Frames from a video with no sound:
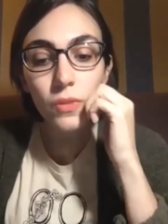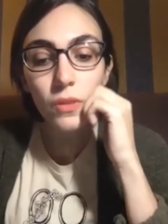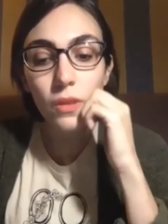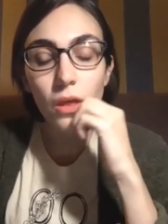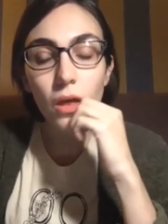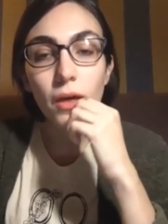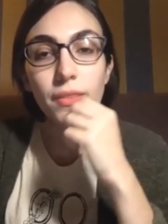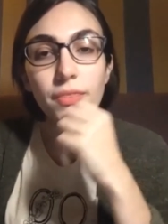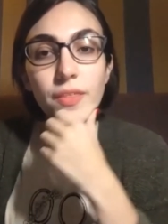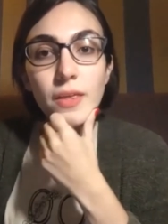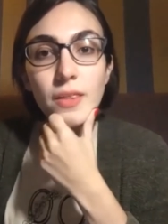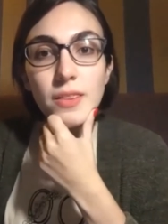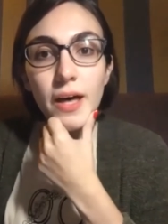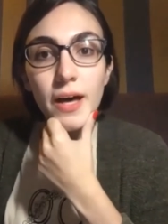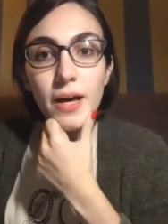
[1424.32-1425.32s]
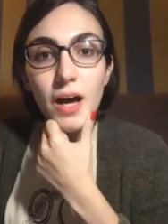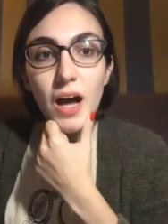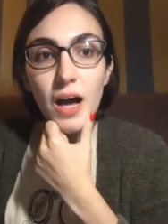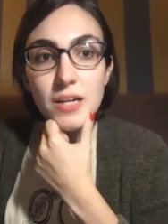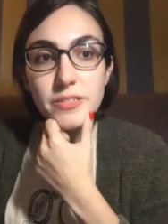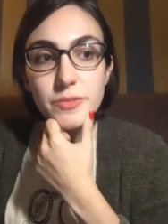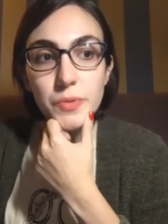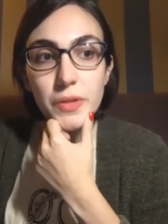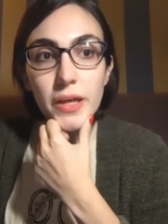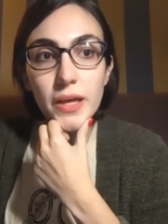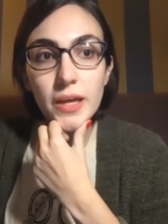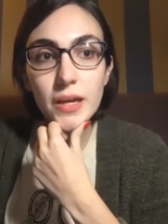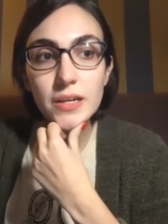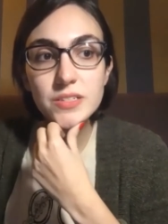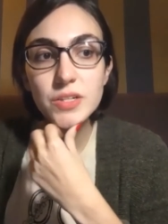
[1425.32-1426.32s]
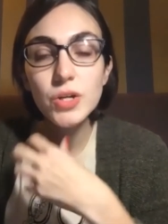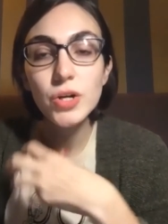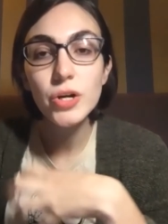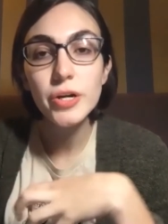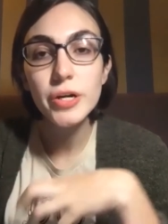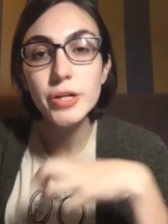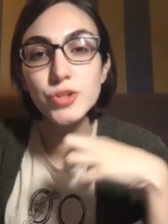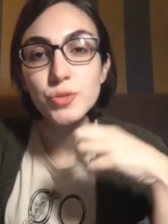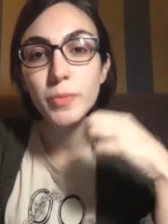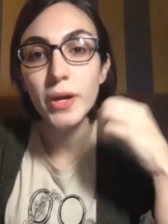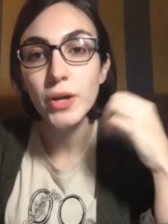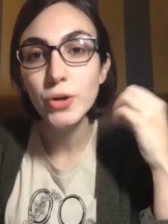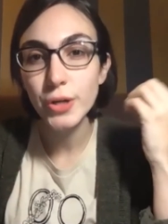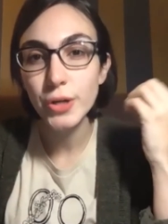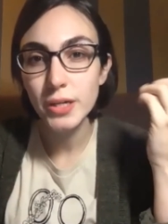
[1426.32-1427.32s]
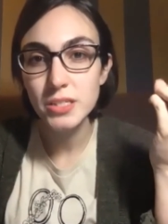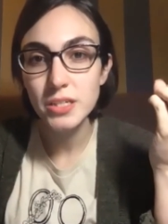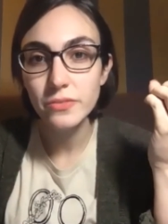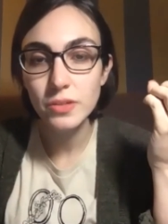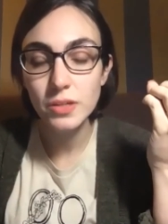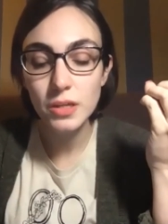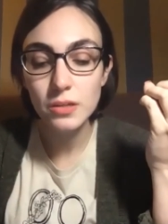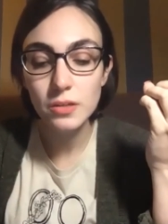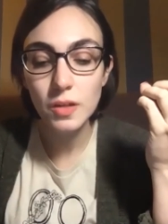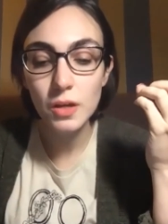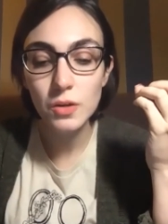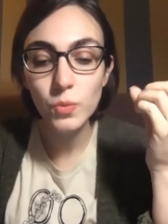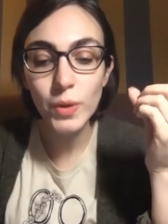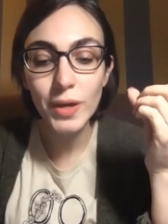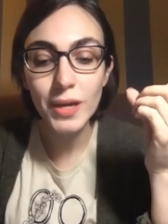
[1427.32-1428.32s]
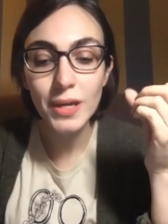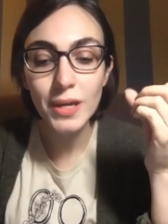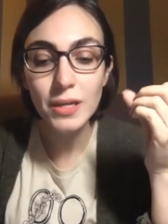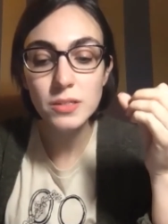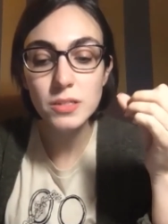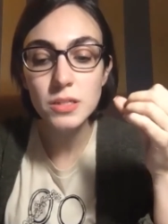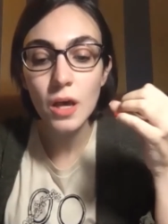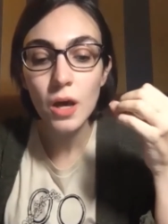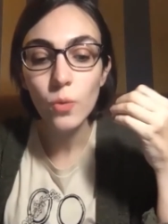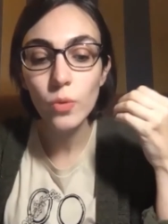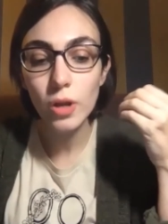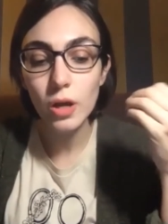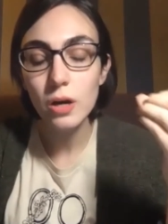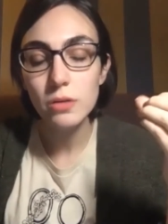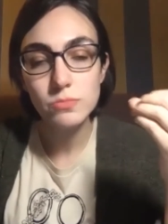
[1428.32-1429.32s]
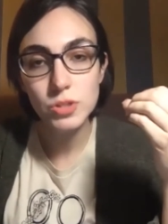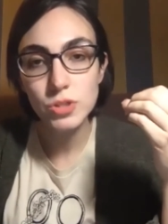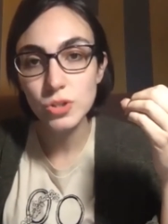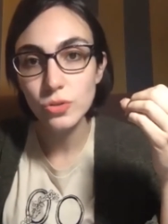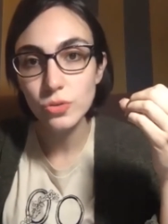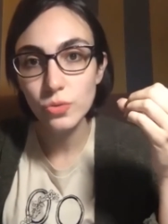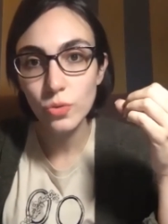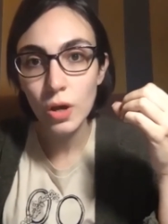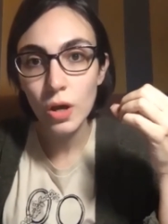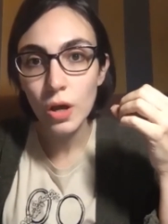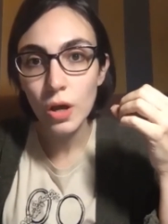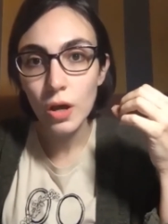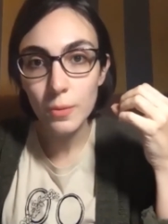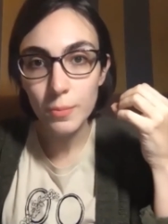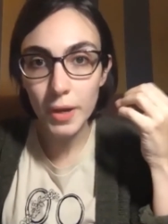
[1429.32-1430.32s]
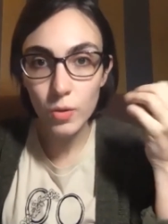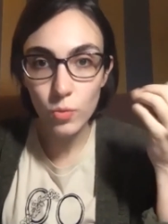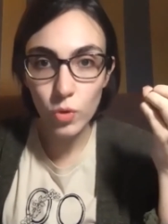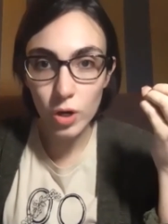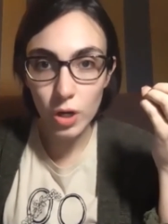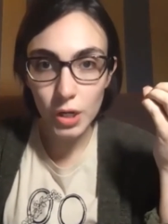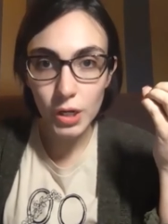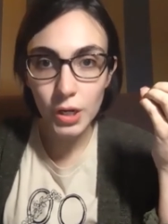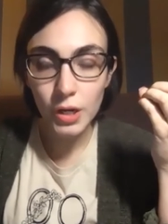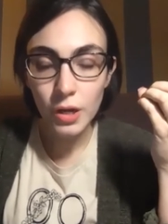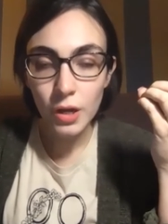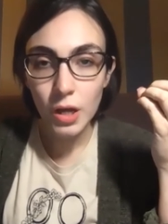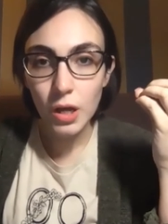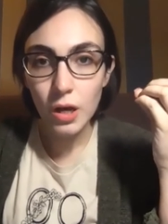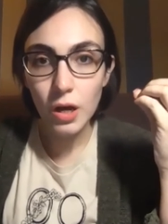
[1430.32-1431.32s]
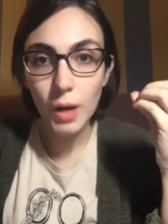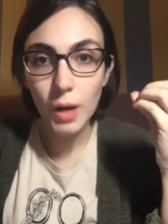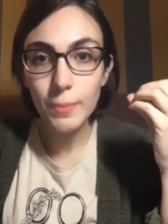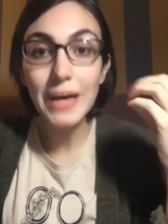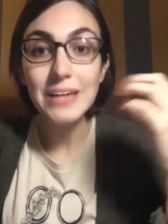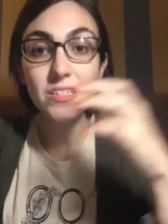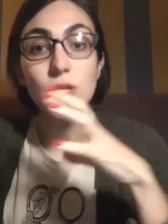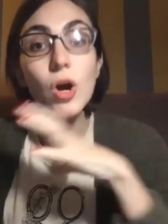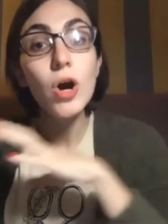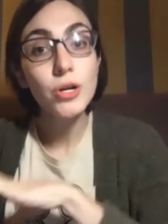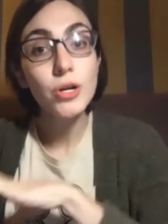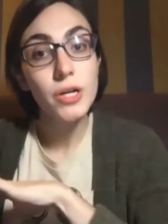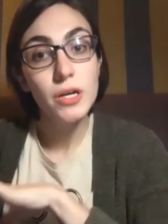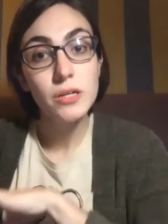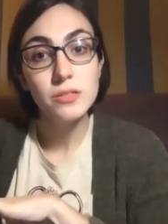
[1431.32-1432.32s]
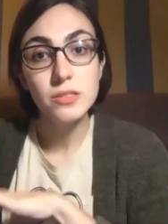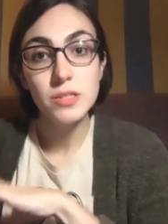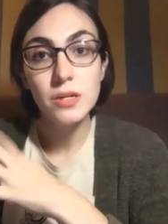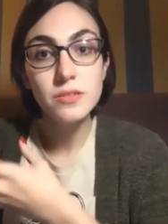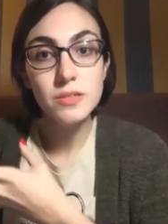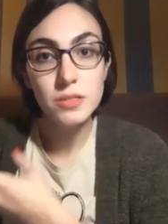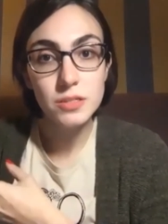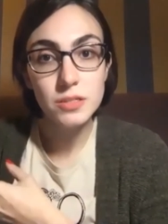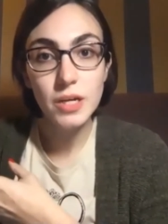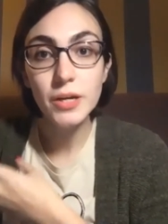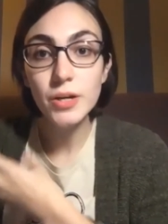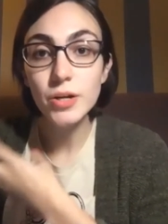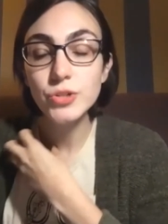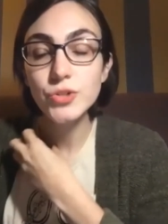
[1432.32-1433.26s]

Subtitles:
I think that cosplay has encouraged my creativity in a lot of ways when it comes to my work as an artist and as a designer.